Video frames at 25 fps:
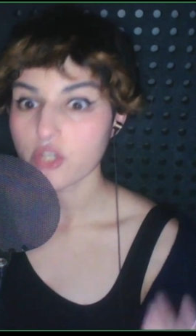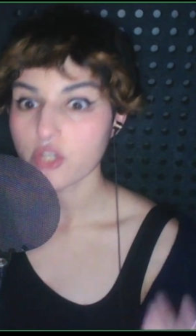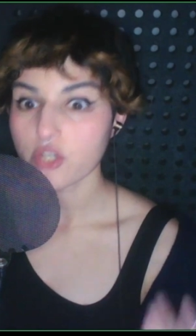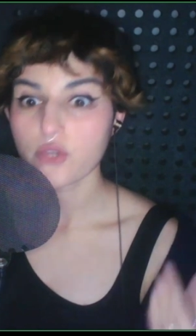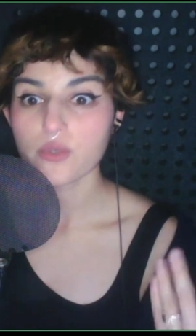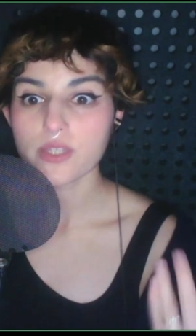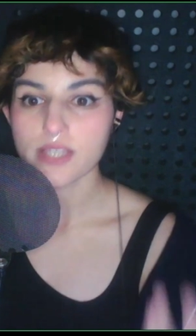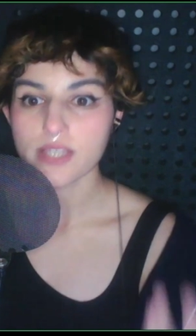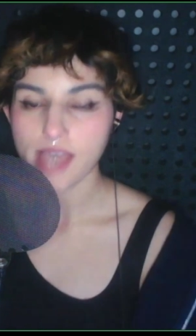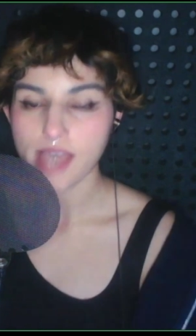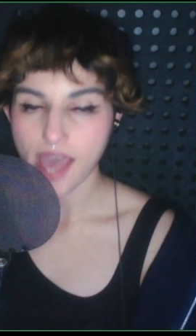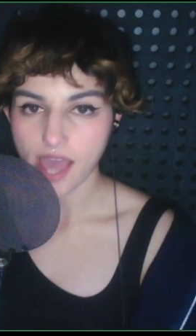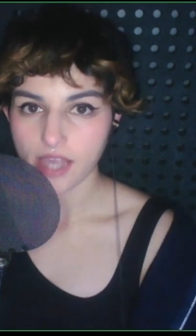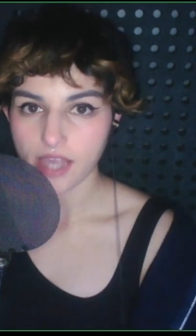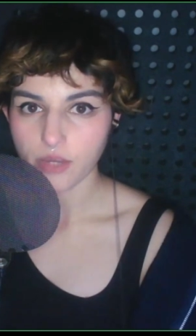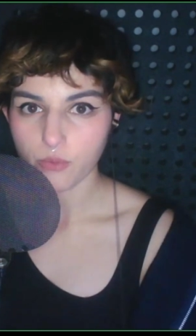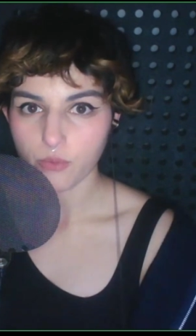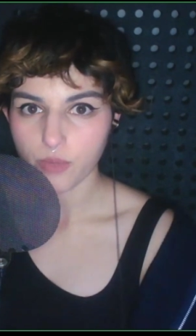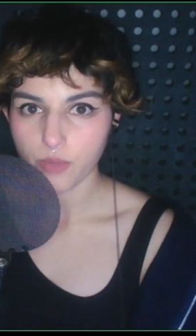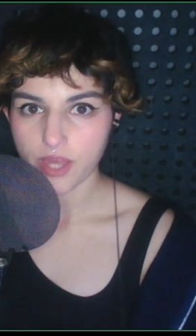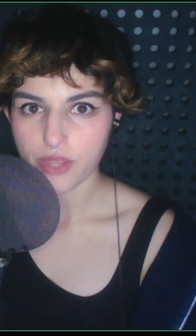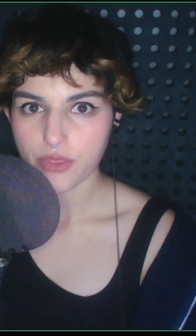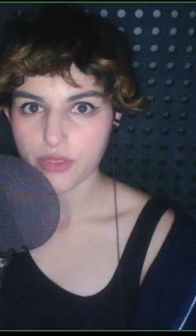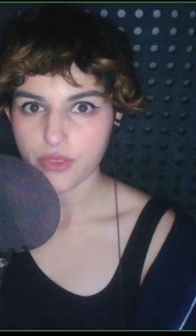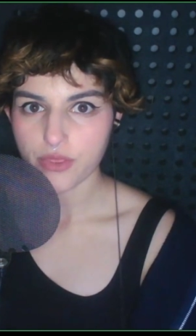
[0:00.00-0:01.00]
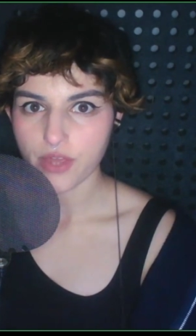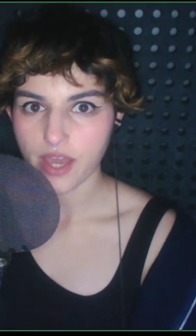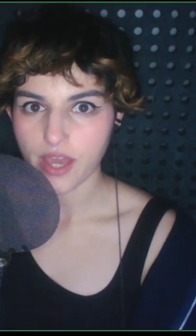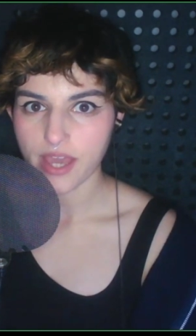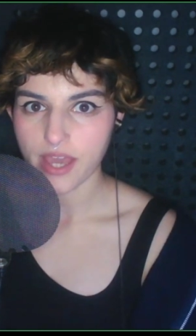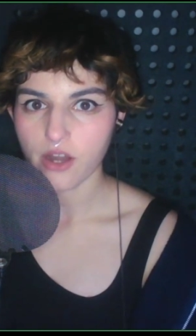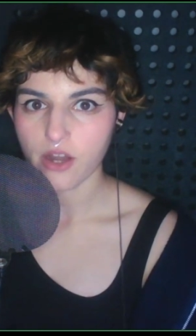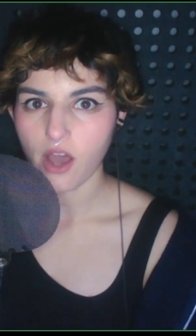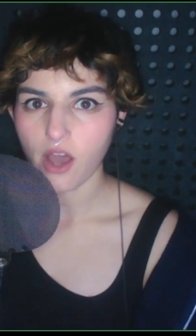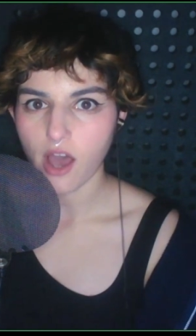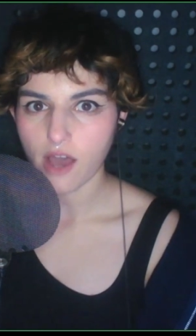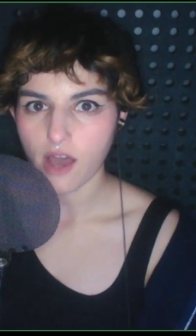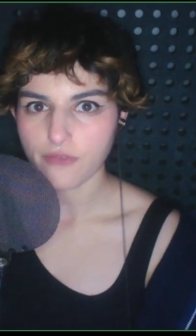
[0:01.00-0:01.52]
SAG with an
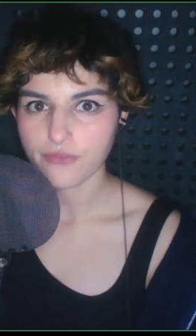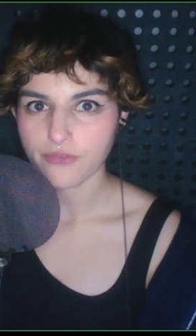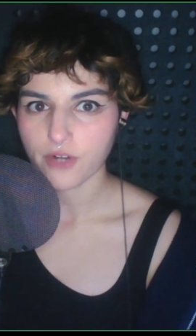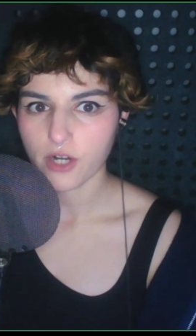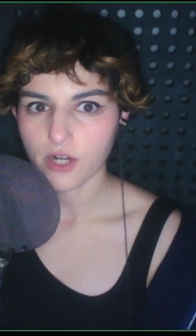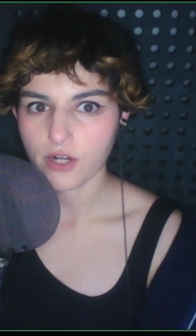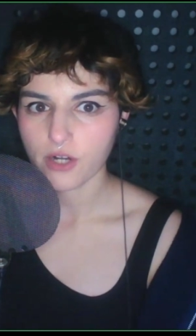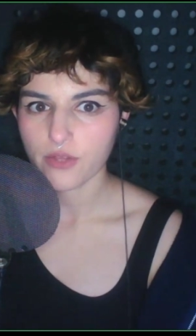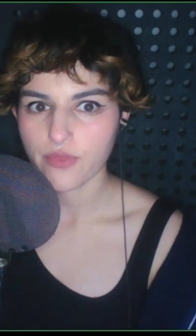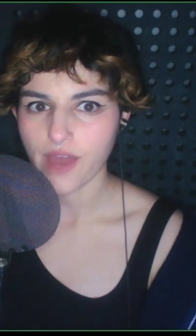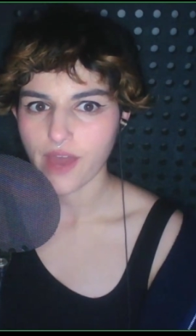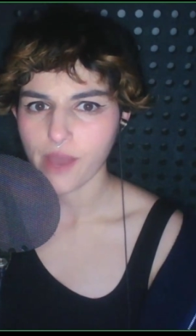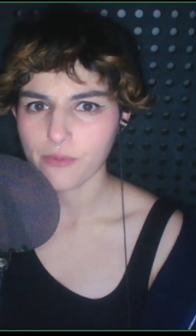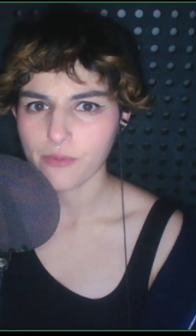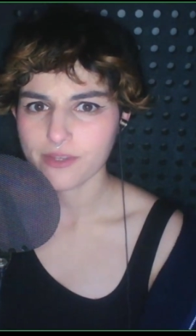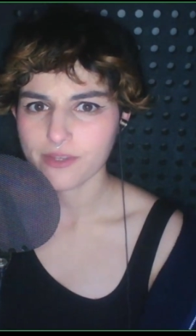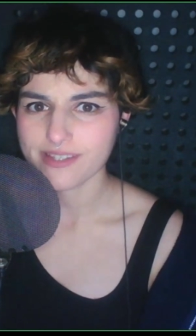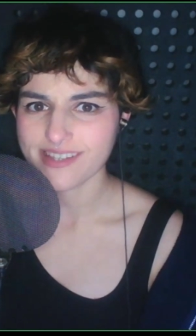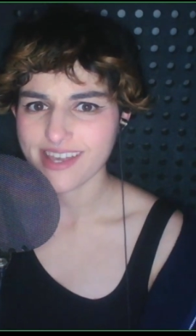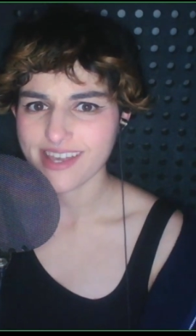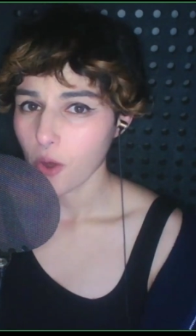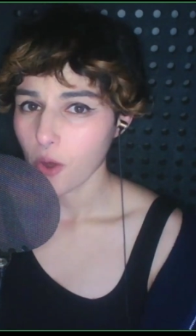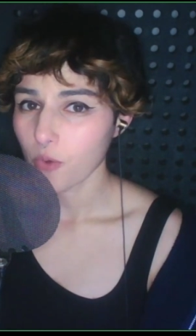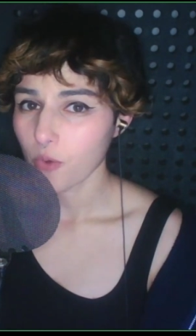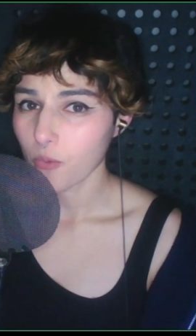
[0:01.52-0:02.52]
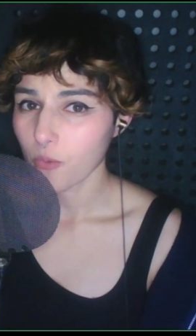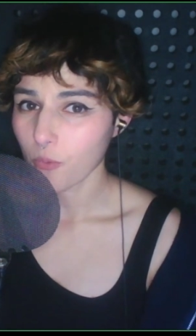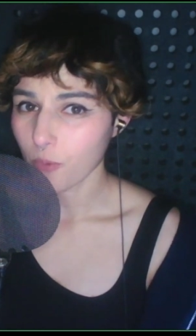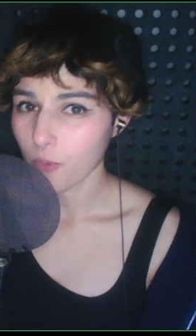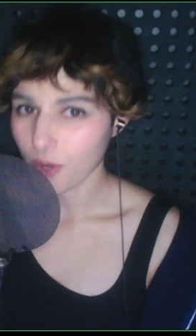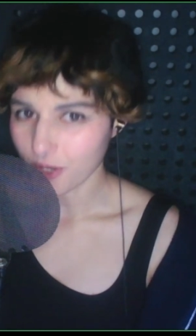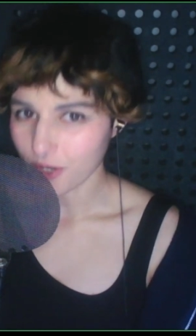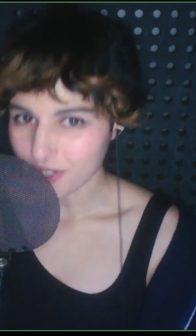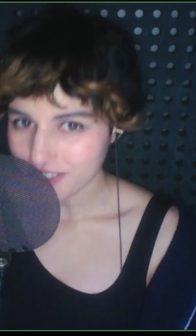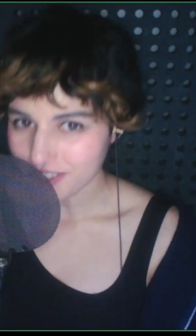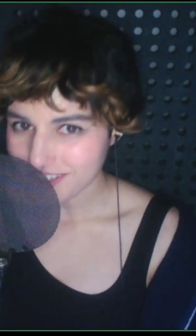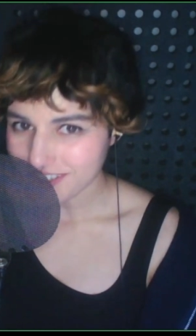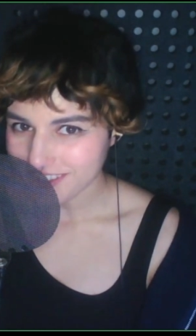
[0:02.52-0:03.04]
offer that was like
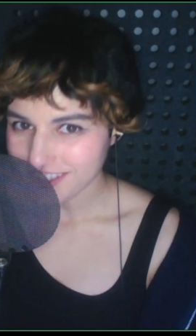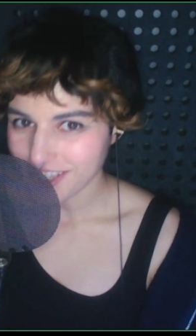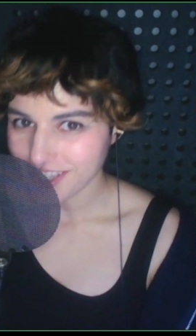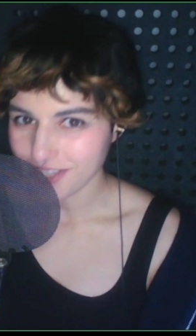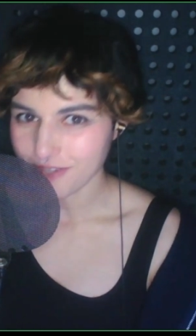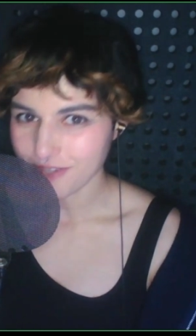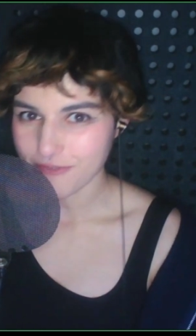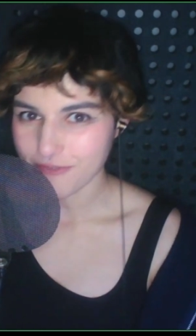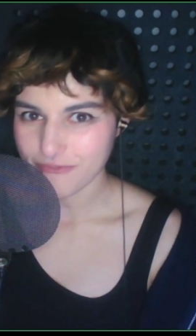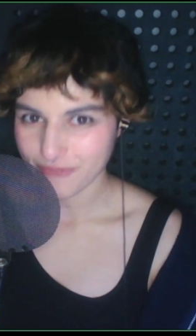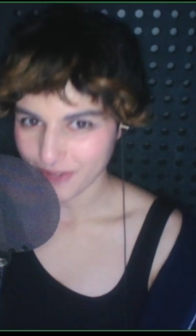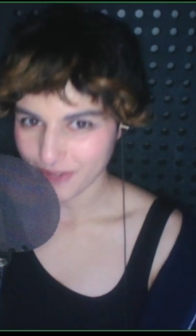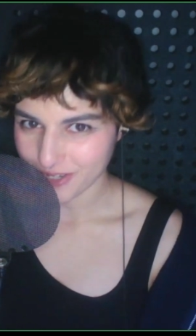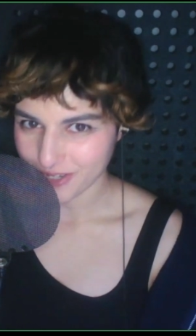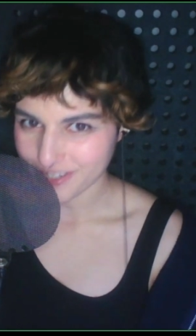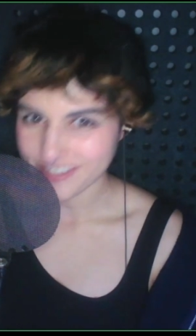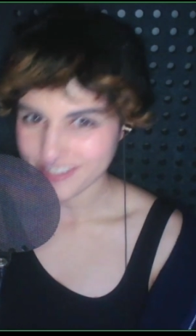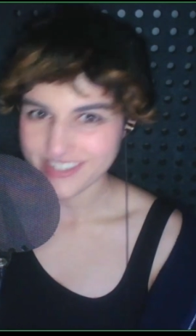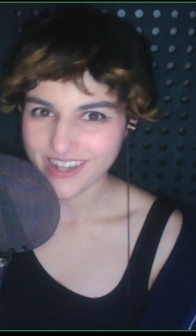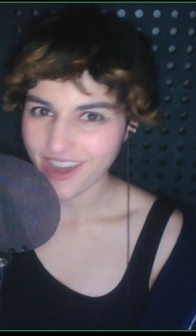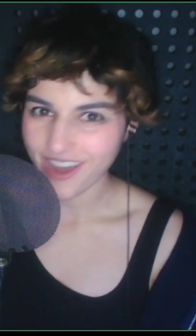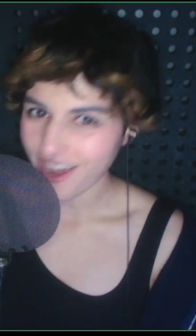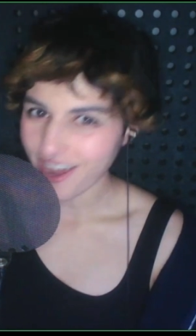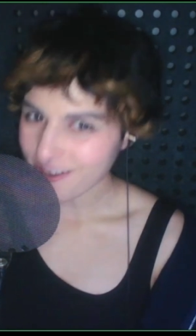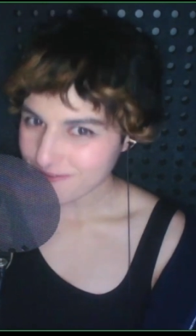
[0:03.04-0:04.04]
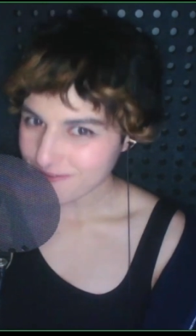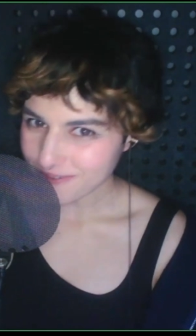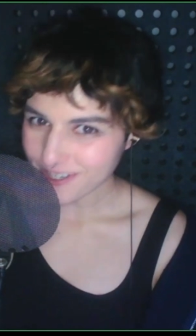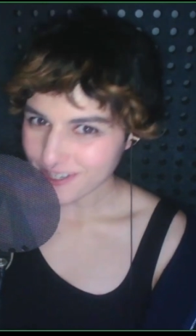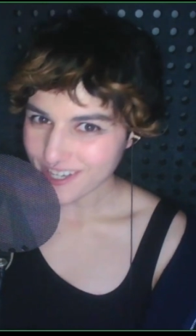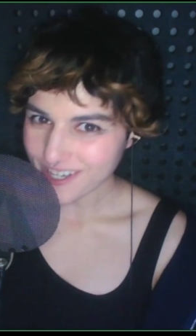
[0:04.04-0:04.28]
worse than the first offer.